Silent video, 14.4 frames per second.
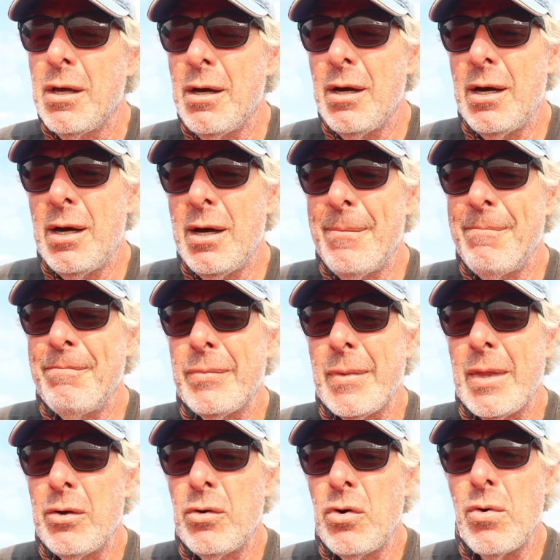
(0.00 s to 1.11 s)

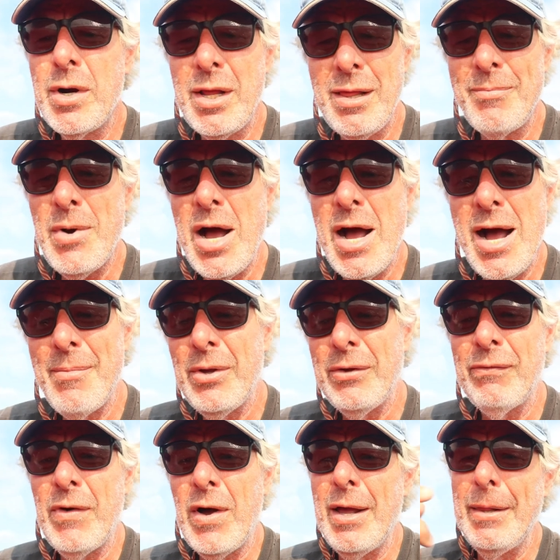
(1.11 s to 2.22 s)
going to the
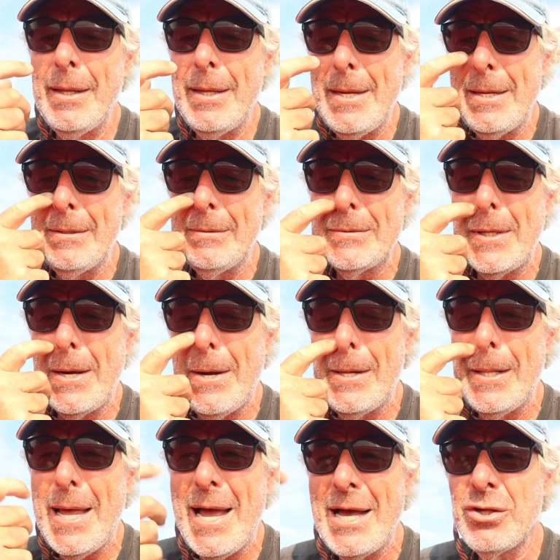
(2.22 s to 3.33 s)
Bahamas finally.
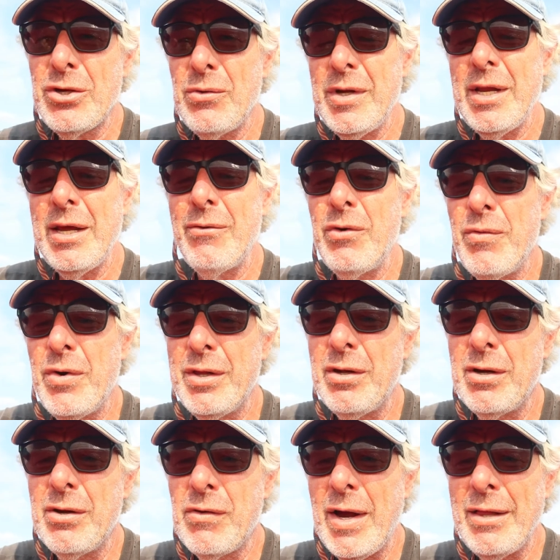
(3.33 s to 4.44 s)
So last year we didn't. We went
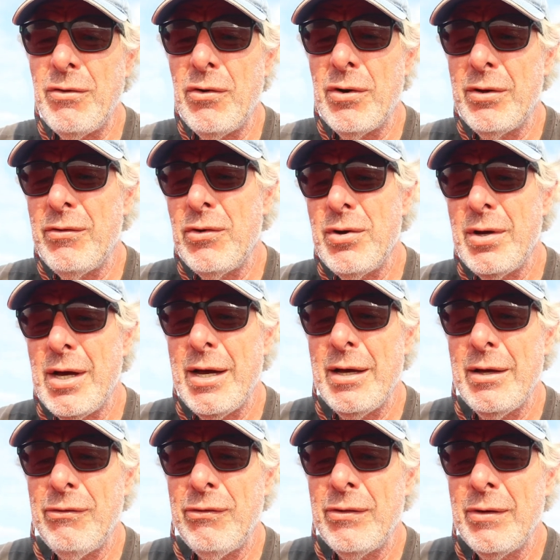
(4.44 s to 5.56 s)
to the Dry
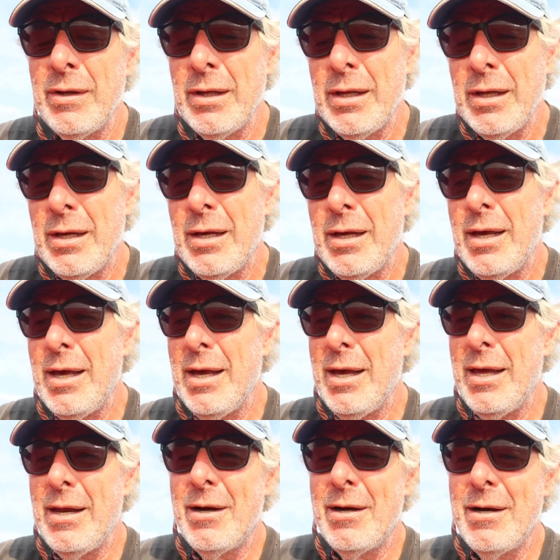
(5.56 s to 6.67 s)
Tortugas,
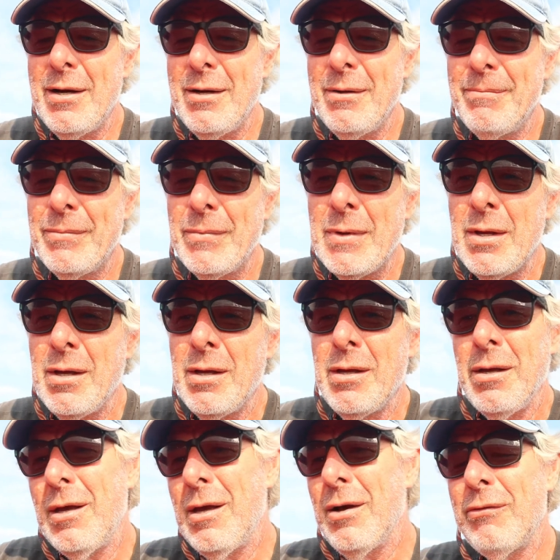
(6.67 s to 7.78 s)
and
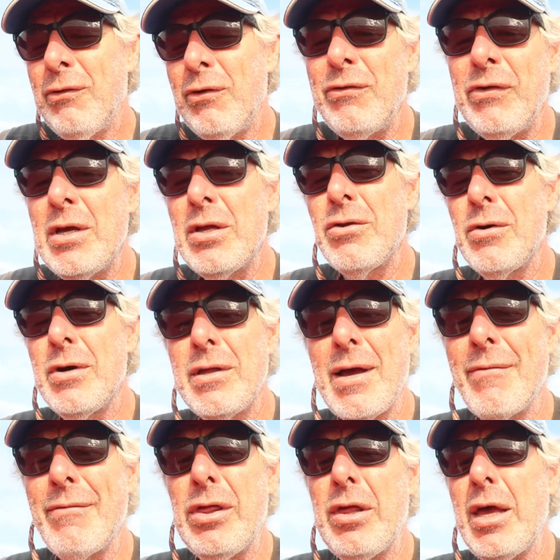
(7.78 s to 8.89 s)
you know, Suzy enjoys
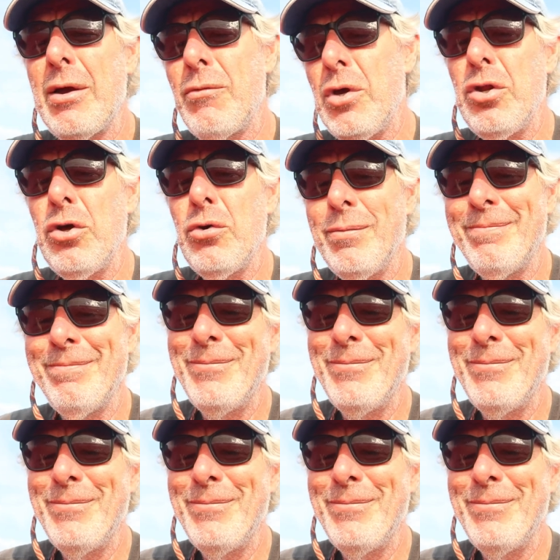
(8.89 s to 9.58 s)
everything we do,